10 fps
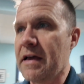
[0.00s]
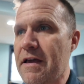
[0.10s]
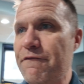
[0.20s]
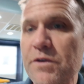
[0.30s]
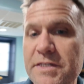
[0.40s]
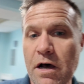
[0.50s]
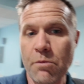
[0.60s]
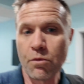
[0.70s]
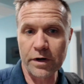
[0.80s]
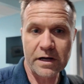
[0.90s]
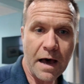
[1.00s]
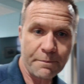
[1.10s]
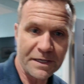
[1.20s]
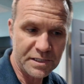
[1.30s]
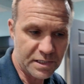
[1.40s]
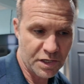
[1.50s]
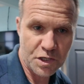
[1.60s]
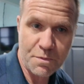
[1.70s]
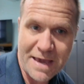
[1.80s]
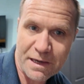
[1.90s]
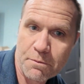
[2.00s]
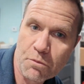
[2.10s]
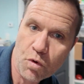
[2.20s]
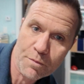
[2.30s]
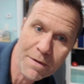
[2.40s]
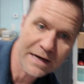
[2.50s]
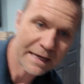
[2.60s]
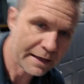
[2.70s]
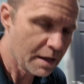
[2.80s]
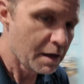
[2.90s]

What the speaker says: If you sell more copies, you make more money,